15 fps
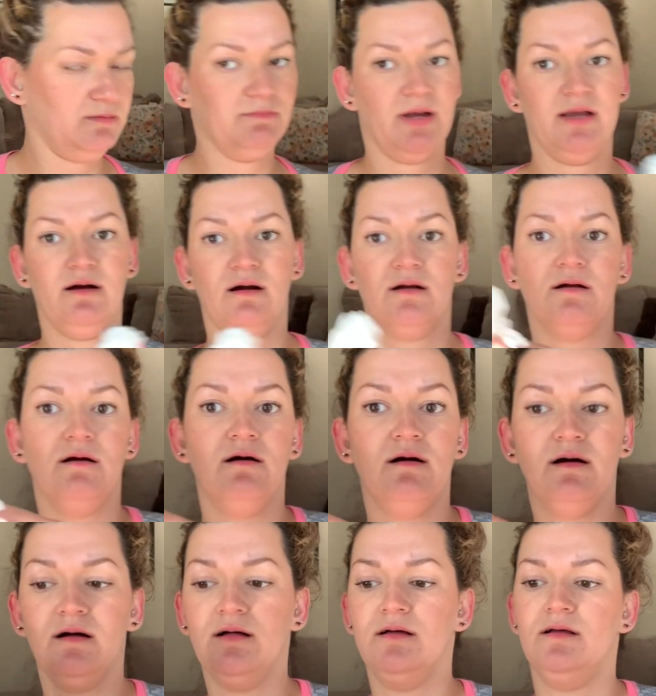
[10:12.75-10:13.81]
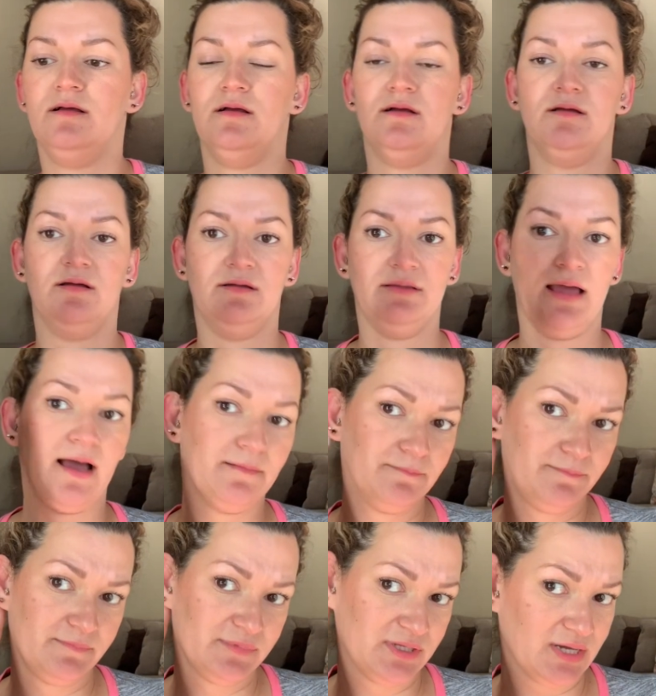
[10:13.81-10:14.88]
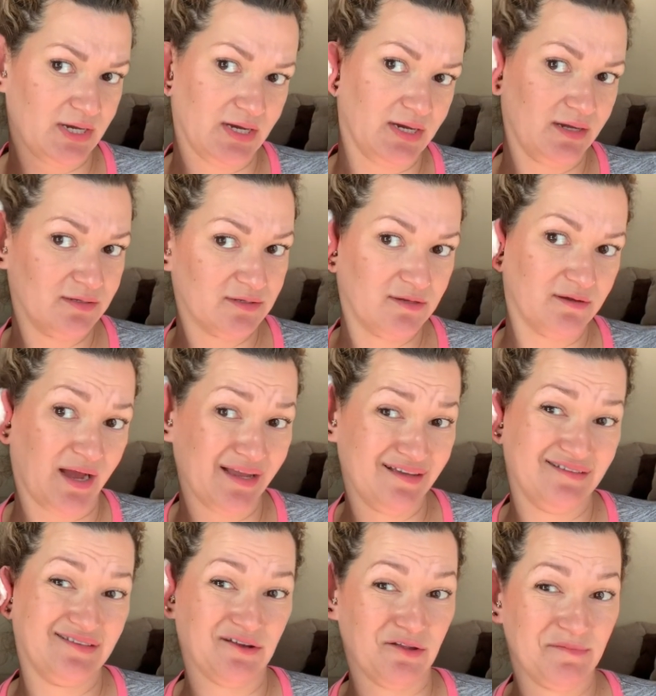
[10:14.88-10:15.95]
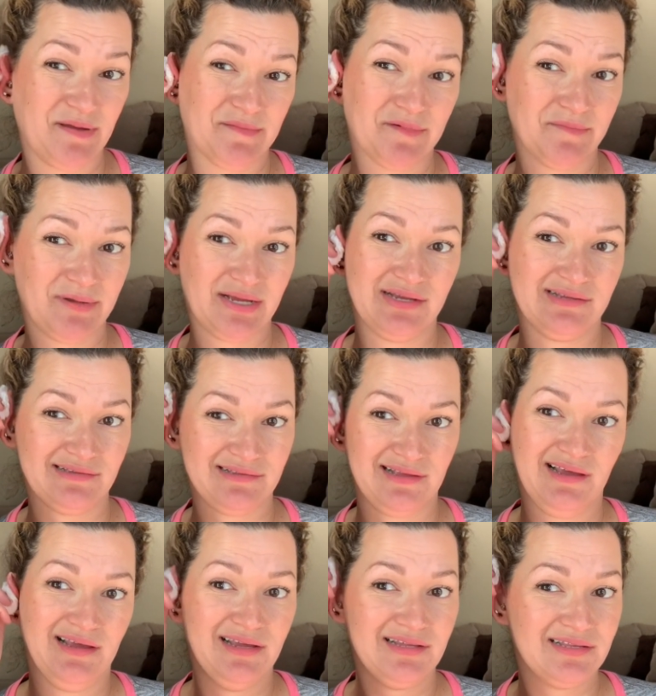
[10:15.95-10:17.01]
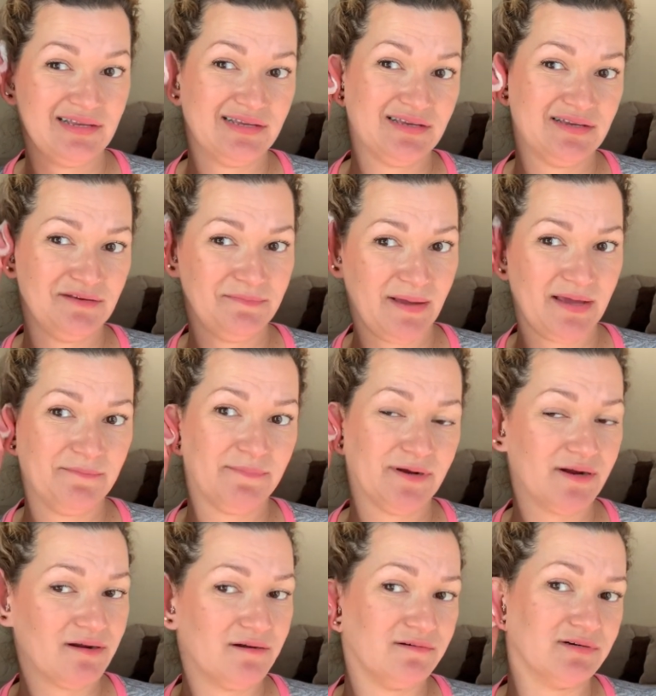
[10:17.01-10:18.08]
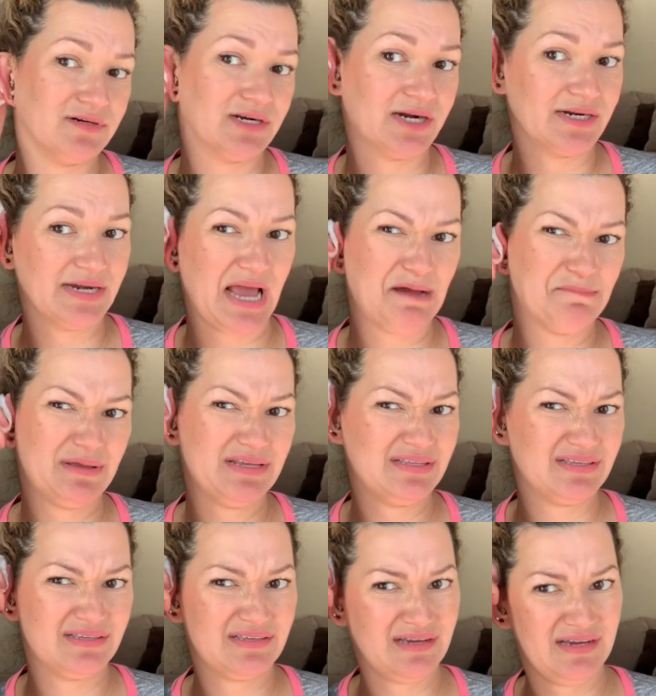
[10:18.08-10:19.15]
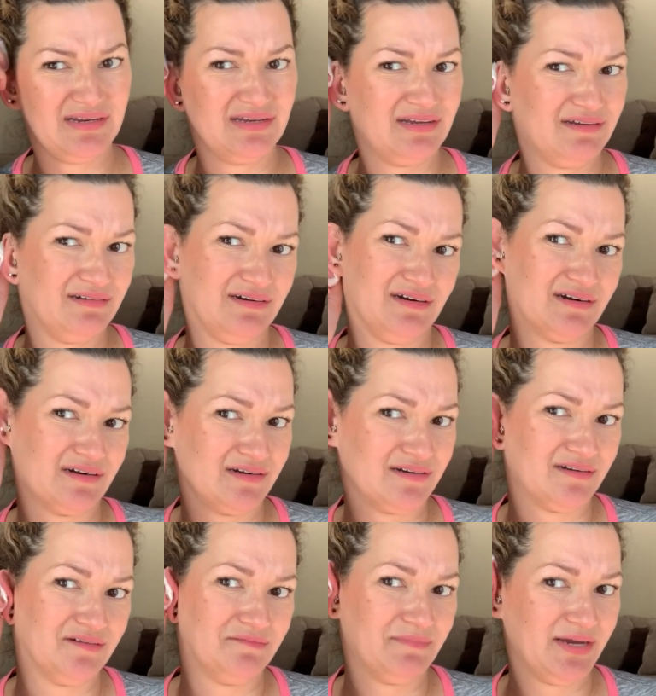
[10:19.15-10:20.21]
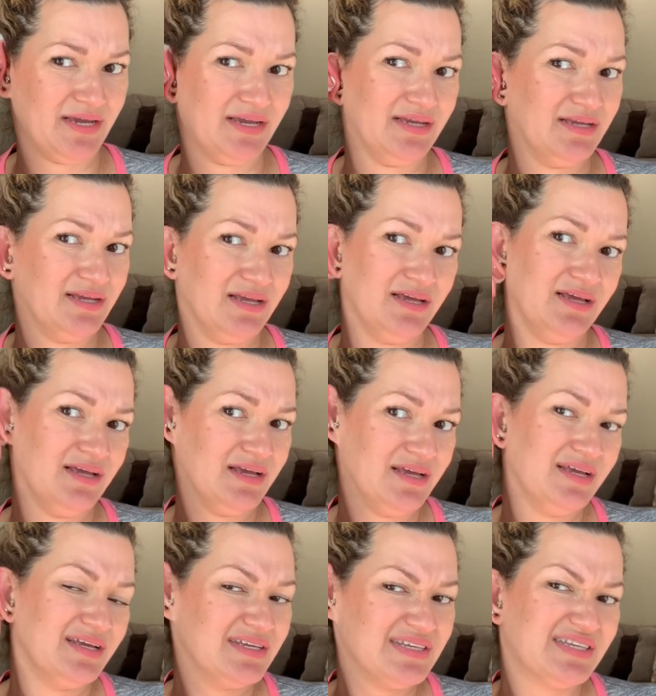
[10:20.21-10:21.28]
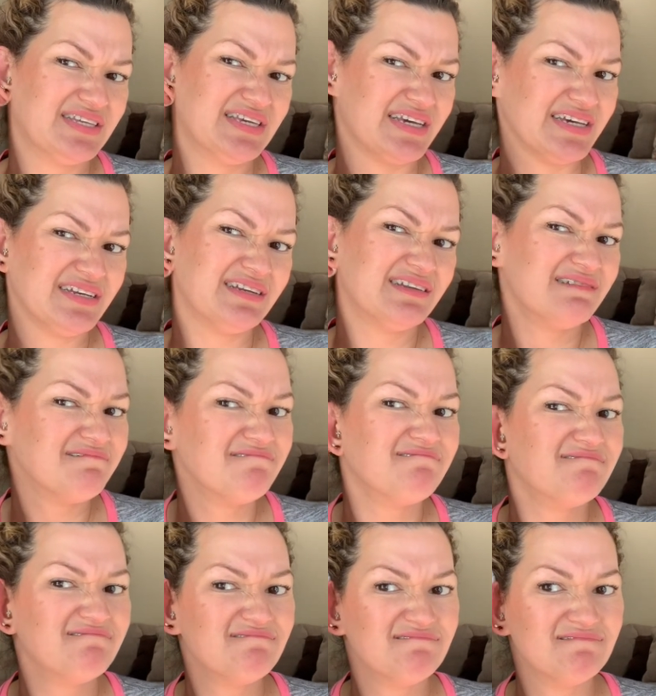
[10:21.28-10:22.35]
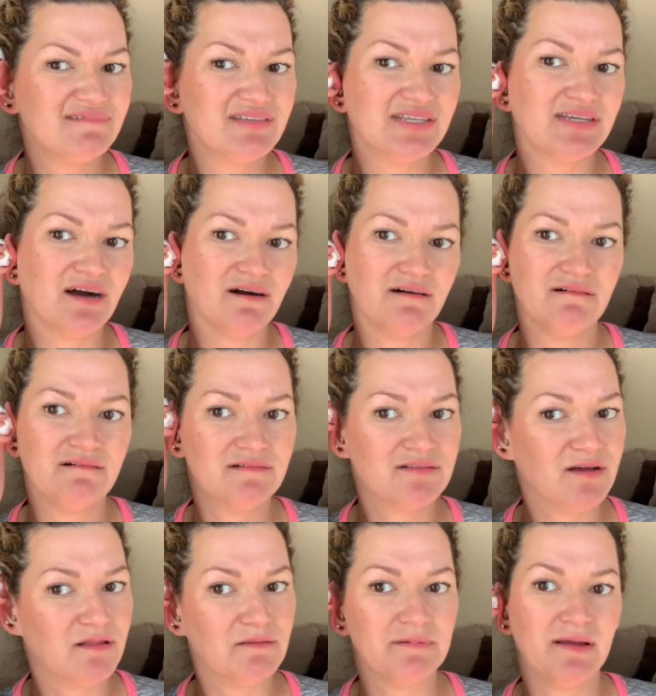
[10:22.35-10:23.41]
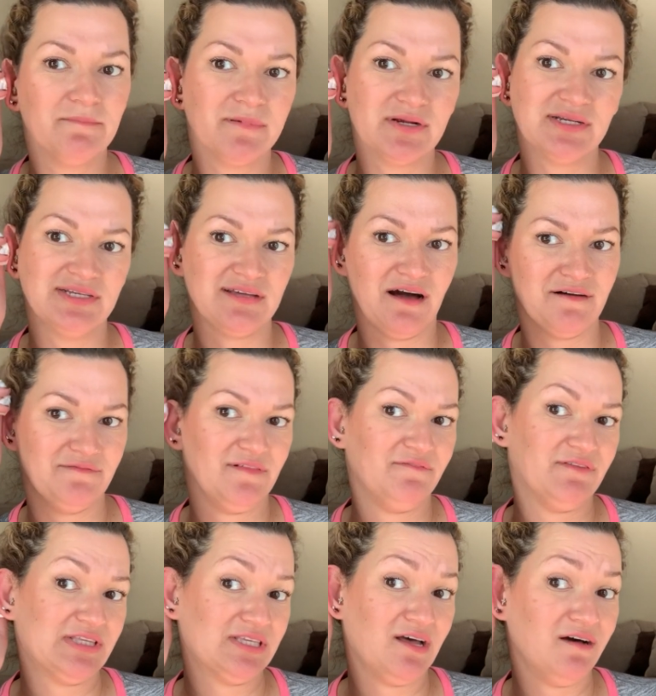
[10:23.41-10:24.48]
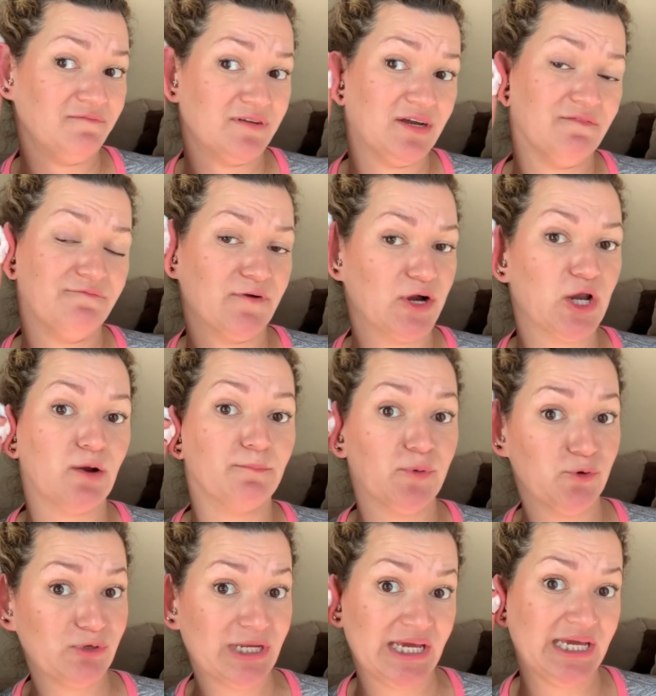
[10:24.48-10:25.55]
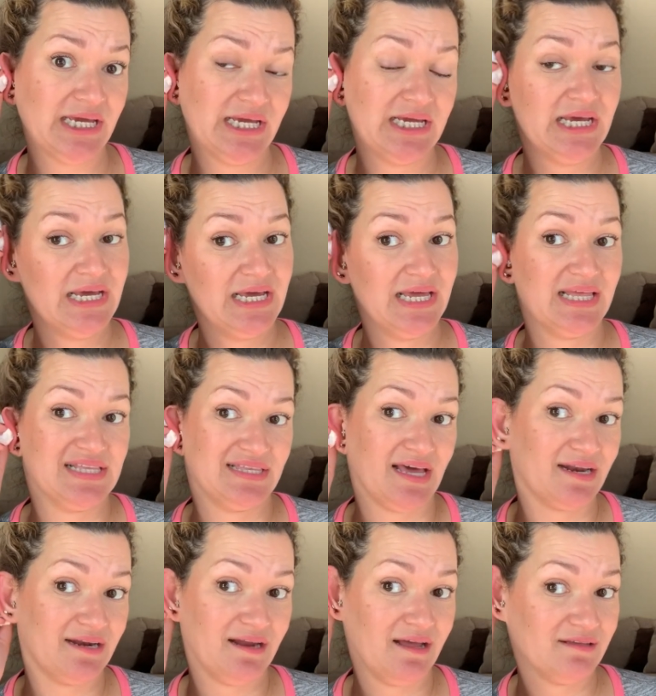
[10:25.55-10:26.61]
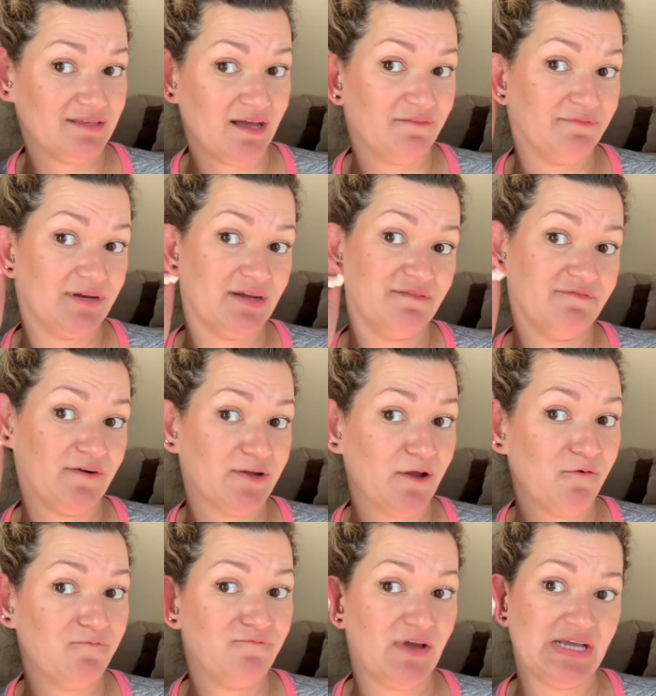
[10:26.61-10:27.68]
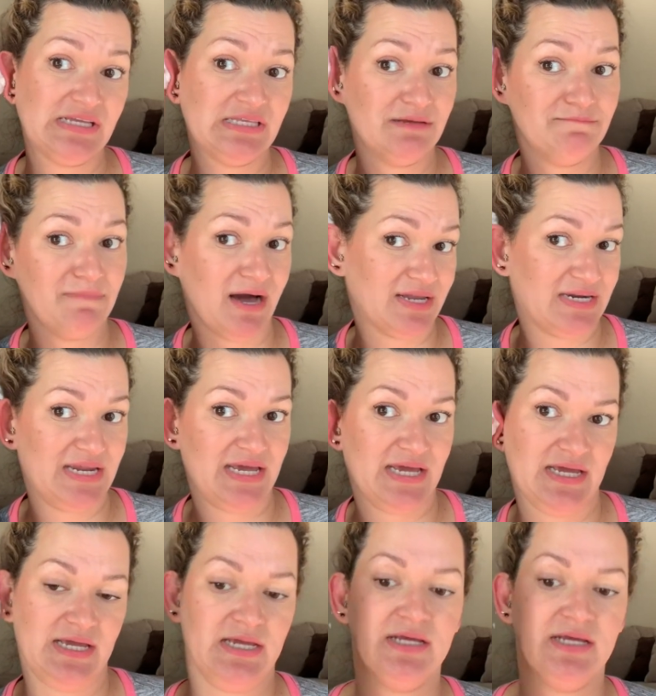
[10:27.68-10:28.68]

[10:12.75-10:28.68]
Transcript: alcohol. I use toilet paper because tissue paper or napkins is kind of hard on my skin. So toilet paper is soft. If it's soft enough for your booty, it's not soft enough for your face and body,